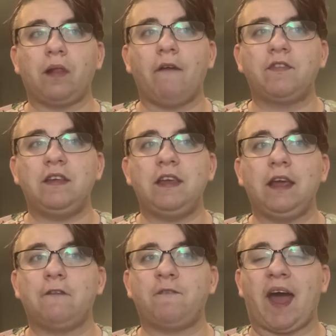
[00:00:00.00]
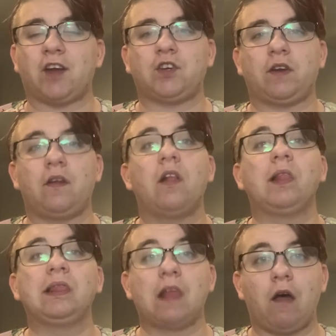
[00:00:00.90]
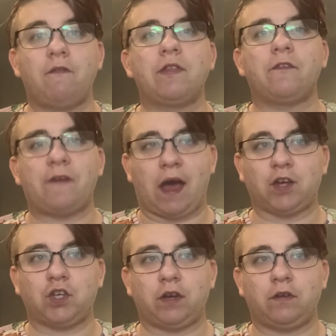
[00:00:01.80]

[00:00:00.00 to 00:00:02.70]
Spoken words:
love-seeking, and fashion. Love the fashion.